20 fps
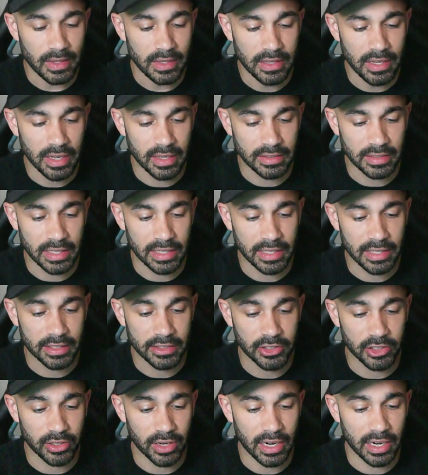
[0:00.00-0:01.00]
and then
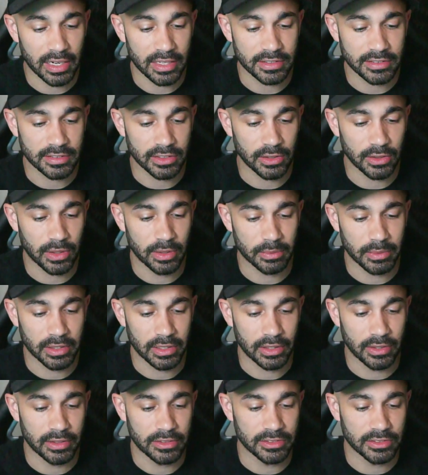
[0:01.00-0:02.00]
your ISO, I'm gonna
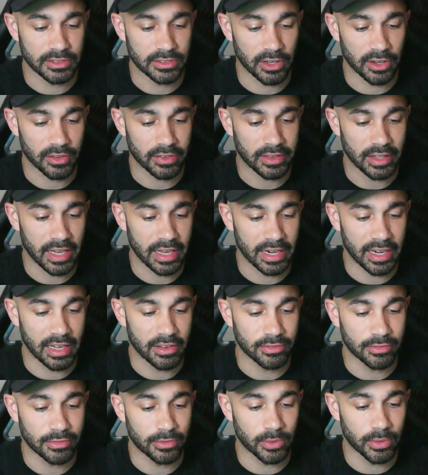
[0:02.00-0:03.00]
go ahead and start that
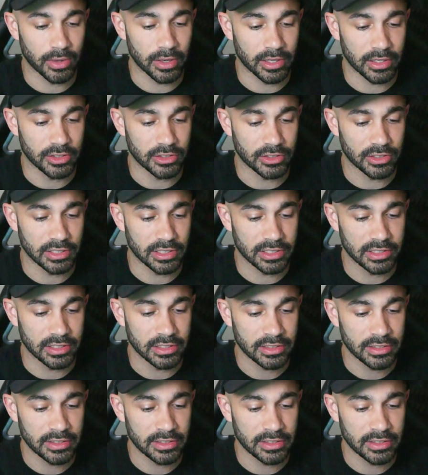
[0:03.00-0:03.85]
at 400.